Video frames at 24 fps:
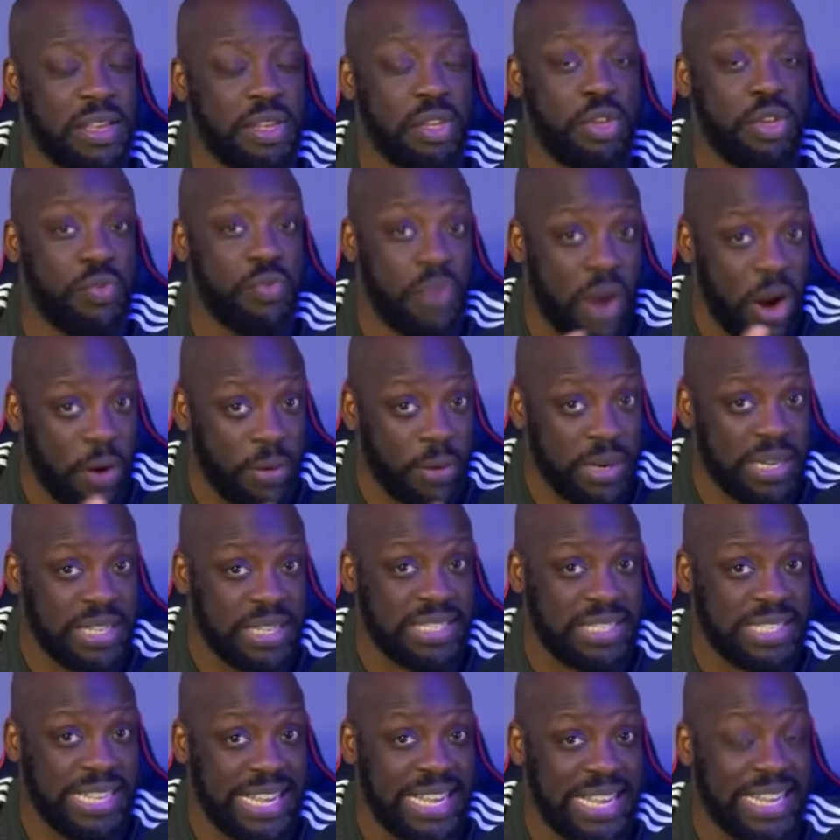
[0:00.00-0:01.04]
You've already hey,
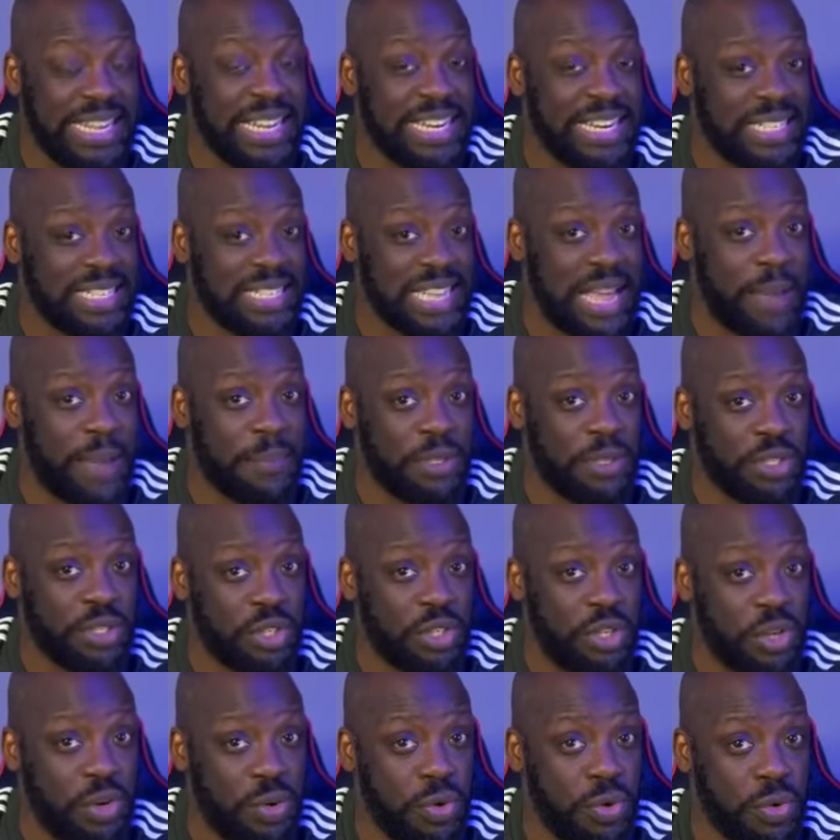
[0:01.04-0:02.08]
said bro. that it's happened to
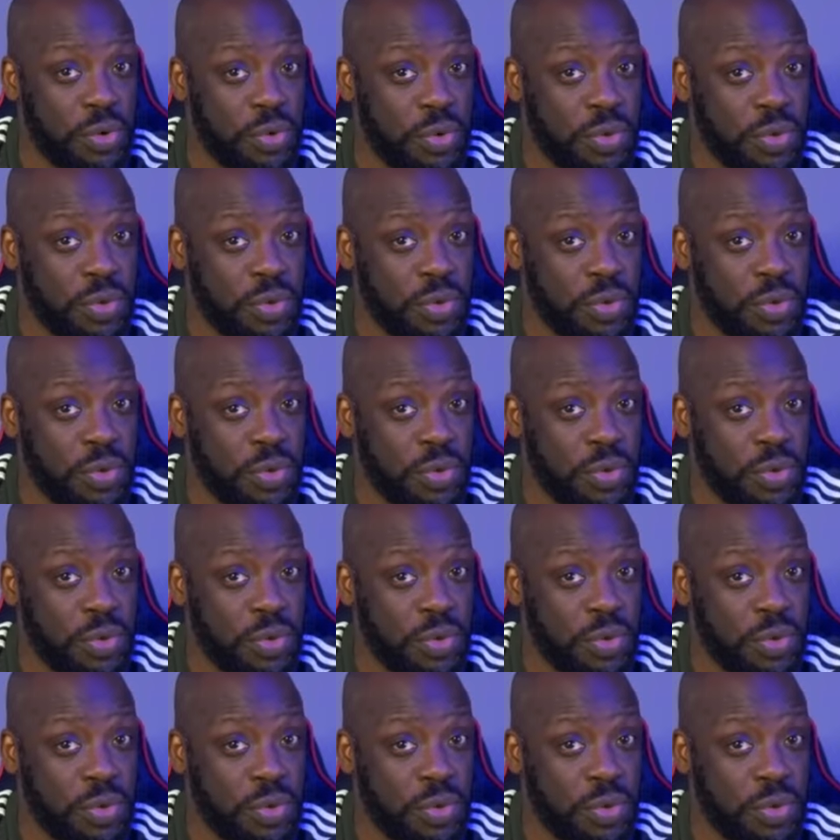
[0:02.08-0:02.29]
you.